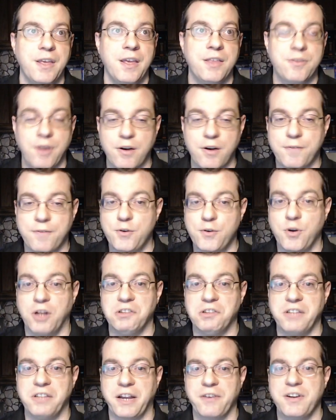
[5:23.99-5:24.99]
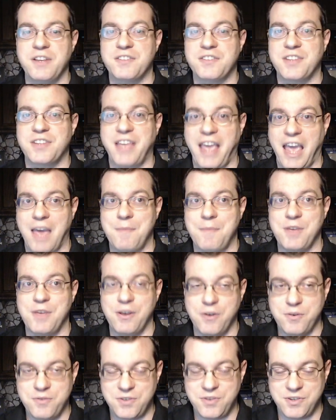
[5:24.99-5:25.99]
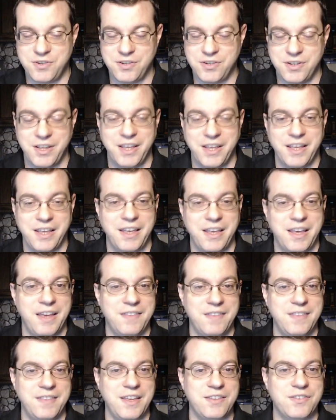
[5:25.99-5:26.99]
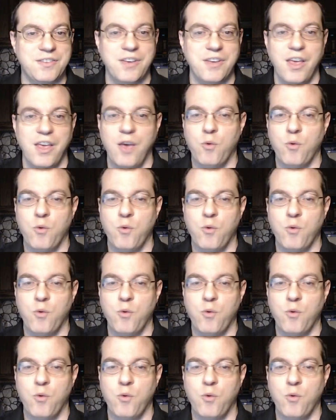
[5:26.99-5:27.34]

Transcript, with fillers: There are a few hilarious cameos in this,